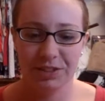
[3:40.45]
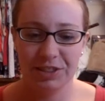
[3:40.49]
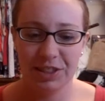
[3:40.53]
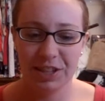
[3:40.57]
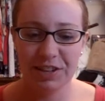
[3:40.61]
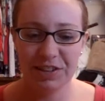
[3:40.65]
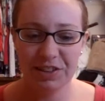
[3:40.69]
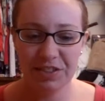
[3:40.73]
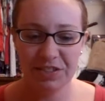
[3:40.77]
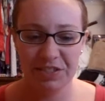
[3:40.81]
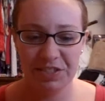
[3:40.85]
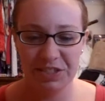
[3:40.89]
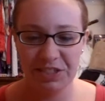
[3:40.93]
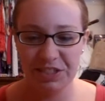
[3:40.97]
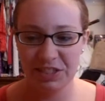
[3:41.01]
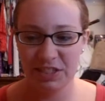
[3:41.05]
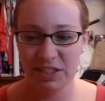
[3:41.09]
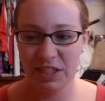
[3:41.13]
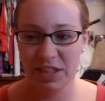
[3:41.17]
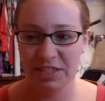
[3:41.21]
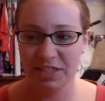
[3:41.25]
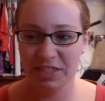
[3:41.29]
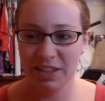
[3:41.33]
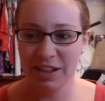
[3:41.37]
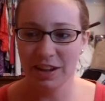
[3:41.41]

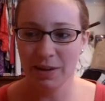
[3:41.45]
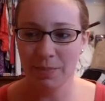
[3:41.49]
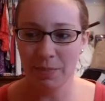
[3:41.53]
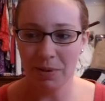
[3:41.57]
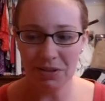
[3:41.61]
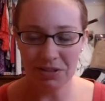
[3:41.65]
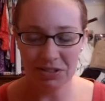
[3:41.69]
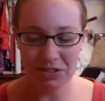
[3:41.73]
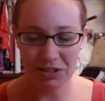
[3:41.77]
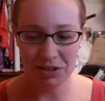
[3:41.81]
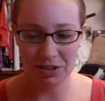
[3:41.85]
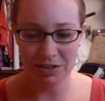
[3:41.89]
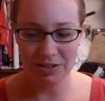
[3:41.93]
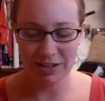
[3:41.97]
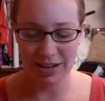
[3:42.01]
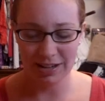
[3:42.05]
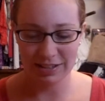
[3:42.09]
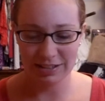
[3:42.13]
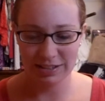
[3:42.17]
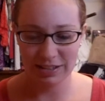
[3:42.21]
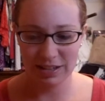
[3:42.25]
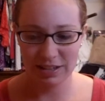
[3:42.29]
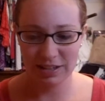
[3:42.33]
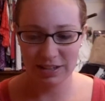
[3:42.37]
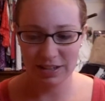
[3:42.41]
The thing about Sarah
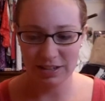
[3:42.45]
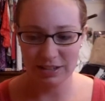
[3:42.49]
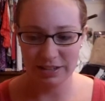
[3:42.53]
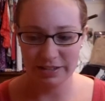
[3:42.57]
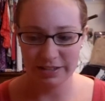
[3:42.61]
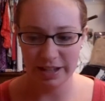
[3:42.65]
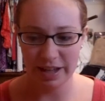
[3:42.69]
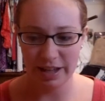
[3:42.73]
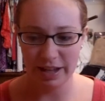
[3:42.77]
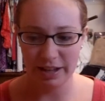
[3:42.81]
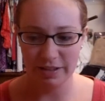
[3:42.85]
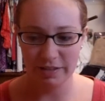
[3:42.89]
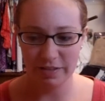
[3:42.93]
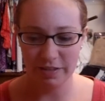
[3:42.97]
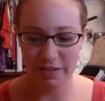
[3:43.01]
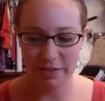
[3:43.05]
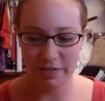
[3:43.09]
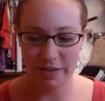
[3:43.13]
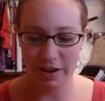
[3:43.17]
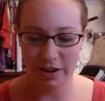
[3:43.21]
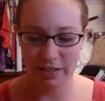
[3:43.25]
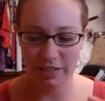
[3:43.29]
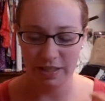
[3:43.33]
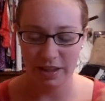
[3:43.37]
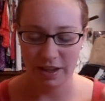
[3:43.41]
Dessen is that the
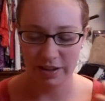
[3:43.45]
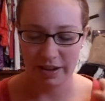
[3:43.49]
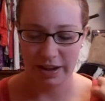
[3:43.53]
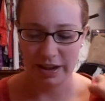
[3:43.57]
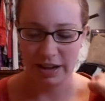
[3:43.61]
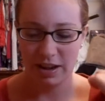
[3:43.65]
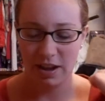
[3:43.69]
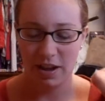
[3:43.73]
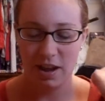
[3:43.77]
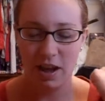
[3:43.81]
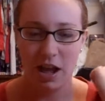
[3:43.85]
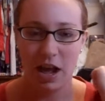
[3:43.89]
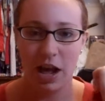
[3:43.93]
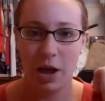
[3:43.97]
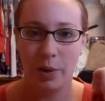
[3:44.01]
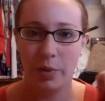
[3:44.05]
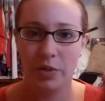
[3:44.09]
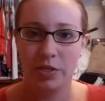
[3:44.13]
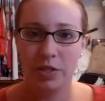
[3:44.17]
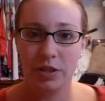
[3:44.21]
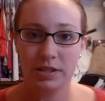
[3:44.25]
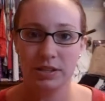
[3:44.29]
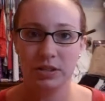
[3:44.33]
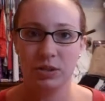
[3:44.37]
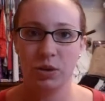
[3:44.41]
fact that, like, I
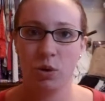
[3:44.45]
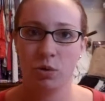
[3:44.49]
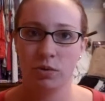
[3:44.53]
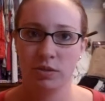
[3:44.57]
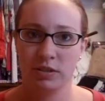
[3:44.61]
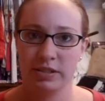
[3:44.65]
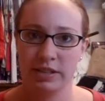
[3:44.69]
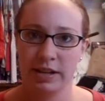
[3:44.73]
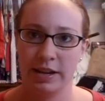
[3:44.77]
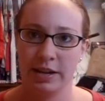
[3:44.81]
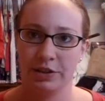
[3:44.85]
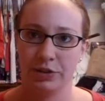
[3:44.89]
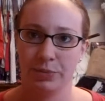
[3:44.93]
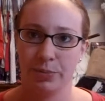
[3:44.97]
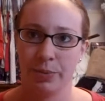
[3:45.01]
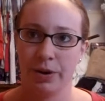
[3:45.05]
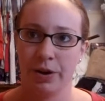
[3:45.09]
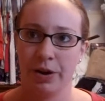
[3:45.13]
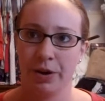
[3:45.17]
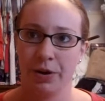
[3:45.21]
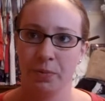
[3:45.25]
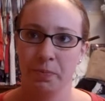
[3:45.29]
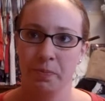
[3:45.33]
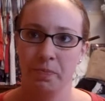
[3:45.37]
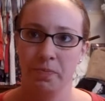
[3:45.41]
went through this whole stage
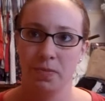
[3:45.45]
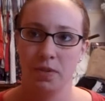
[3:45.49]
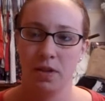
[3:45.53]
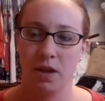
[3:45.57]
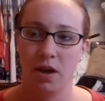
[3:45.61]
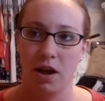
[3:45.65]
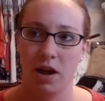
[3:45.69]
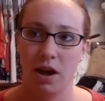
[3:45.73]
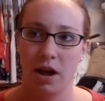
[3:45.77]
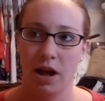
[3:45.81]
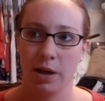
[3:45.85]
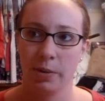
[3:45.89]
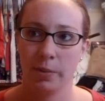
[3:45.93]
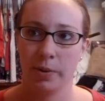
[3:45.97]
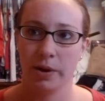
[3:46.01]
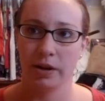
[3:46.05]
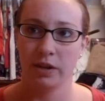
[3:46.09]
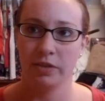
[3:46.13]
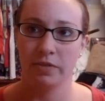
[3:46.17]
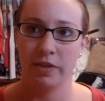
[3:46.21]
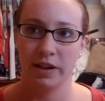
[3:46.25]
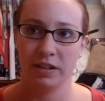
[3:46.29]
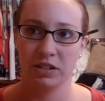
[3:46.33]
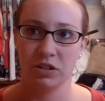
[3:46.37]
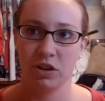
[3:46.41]
where I want
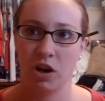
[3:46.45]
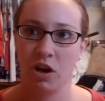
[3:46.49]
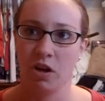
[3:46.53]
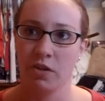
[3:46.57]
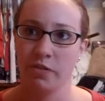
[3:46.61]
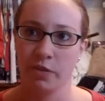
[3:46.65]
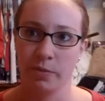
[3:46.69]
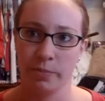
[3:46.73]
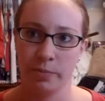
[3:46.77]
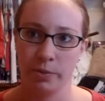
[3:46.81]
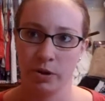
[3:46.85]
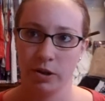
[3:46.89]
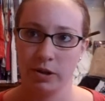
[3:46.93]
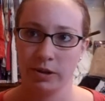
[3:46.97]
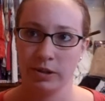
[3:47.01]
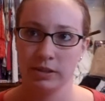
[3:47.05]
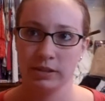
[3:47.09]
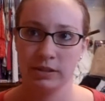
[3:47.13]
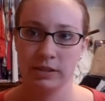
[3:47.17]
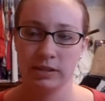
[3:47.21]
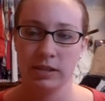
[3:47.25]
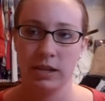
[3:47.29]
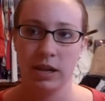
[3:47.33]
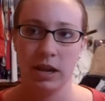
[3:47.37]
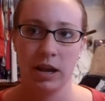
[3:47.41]
to collect all of her
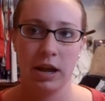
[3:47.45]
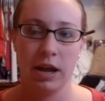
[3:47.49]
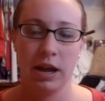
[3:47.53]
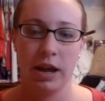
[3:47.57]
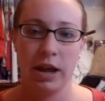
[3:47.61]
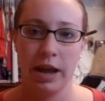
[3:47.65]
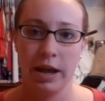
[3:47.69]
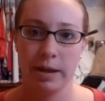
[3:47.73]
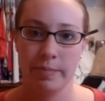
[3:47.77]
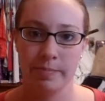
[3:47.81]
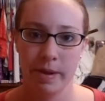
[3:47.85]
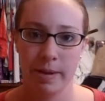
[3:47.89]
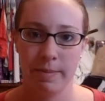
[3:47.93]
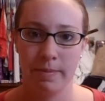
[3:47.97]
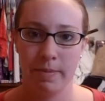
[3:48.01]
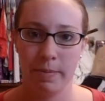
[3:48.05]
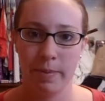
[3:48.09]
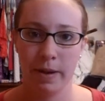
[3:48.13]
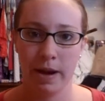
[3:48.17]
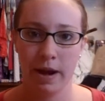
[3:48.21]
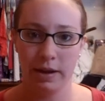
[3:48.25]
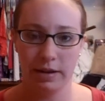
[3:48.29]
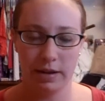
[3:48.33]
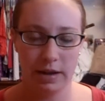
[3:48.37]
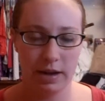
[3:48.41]
books and
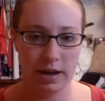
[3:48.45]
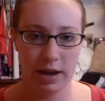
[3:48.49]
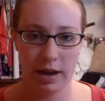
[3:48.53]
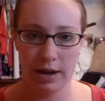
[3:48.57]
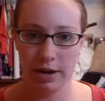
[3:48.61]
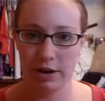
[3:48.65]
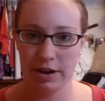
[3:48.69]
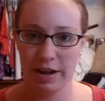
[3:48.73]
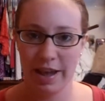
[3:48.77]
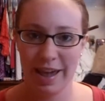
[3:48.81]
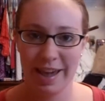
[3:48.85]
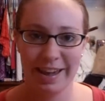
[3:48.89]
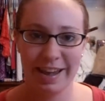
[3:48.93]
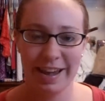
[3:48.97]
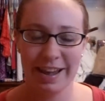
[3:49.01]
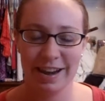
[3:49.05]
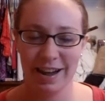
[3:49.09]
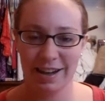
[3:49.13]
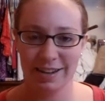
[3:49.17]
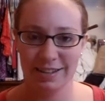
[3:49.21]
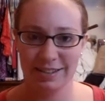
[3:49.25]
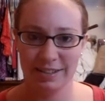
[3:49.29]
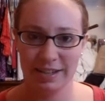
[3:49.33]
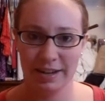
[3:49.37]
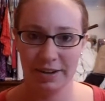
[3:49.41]
paperback. I
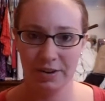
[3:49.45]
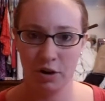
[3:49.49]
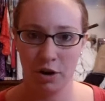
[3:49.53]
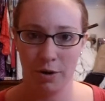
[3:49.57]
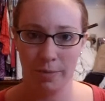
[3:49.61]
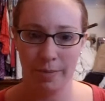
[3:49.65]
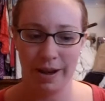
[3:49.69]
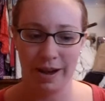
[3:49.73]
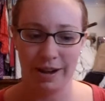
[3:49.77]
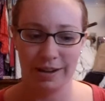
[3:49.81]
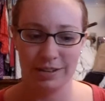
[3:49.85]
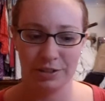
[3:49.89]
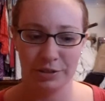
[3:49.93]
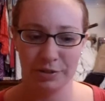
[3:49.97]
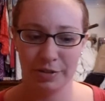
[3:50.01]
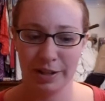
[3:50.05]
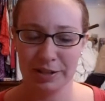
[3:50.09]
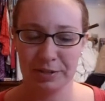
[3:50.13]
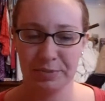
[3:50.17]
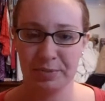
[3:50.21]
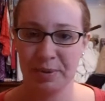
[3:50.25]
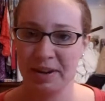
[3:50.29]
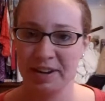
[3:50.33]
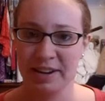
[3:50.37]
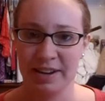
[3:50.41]
cannot stand hardback, so
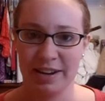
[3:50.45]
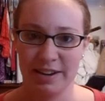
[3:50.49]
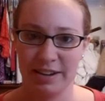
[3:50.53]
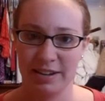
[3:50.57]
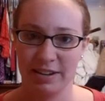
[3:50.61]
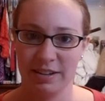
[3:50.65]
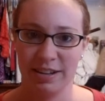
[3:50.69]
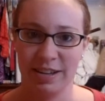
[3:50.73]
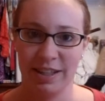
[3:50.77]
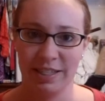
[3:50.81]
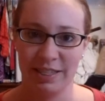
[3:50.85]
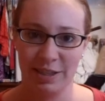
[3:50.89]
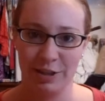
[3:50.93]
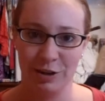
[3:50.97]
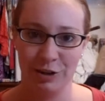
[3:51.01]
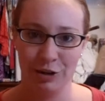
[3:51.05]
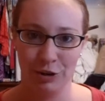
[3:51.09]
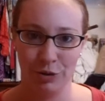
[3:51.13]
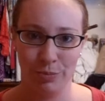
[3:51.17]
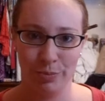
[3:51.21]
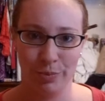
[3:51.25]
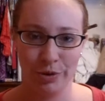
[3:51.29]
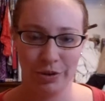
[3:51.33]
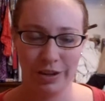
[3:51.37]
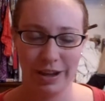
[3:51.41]
that's why I didn't get the
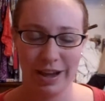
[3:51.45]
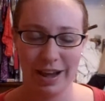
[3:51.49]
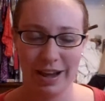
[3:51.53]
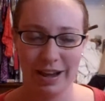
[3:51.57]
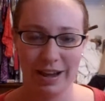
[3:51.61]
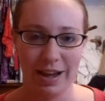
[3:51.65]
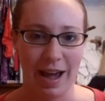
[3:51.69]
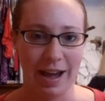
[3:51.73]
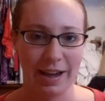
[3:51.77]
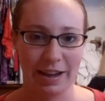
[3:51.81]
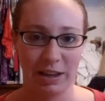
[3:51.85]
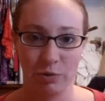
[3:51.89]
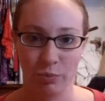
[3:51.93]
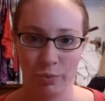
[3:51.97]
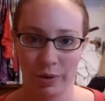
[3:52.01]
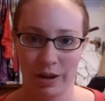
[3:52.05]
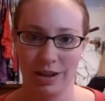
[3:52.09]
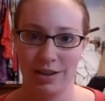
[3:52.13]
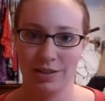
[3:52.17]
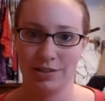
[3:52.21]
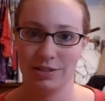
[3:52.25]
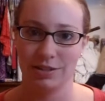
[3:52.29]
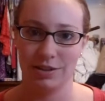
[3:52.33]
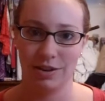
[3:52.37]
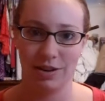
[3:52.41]
new book yet. I can
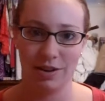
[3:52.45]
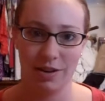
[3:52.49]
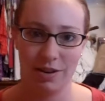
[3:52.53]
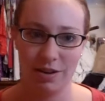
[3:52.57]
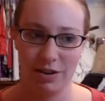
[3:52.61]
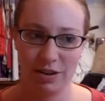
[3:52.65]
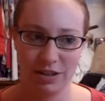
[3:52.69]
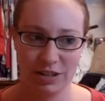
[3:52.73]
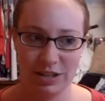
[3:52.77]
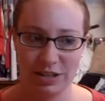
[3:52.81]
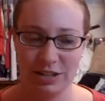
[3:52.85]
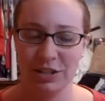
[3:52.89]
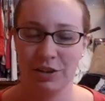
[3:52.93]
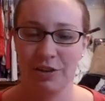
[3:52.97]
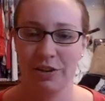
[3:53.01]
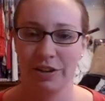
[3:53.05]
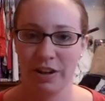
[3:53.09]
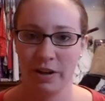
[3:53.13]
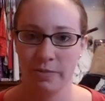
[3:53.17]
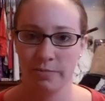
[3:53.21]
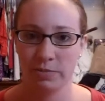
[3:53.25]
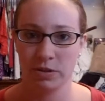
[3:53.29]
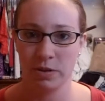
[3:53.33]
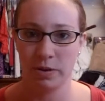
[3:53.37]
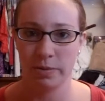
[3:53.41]
wait until
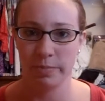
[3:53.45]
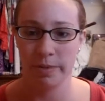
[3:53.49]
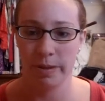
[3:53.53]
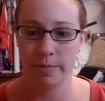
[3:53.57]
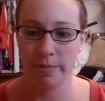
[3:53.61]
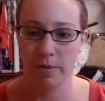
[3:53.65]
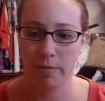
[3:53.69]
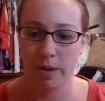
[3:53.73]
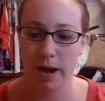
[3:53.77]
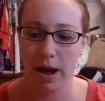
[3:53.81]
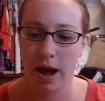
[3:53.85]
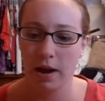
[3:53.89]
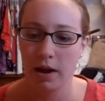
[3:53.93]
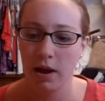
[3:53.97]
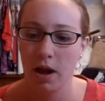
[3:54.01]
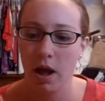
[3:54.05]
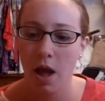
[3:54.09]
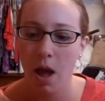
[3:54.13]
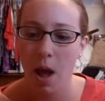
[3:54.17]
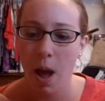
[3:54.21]
it comes out in paperback.